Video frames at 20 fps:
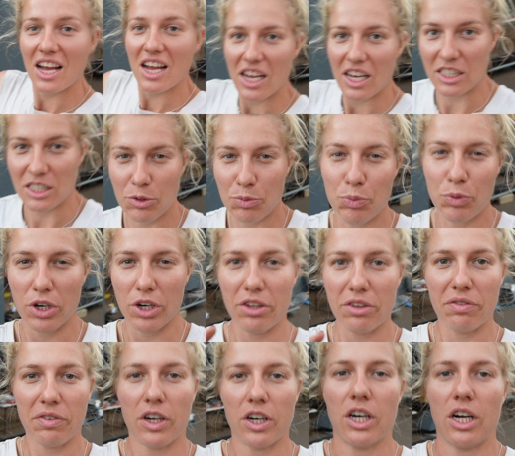It's pretty
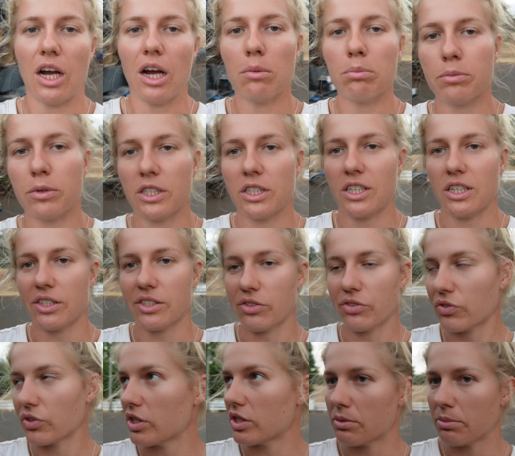far up, but there's a
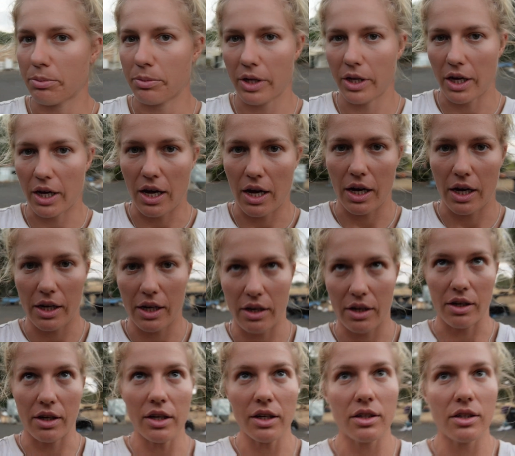reason behind
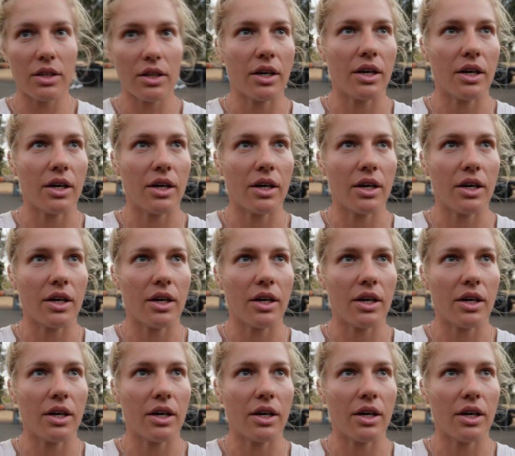it.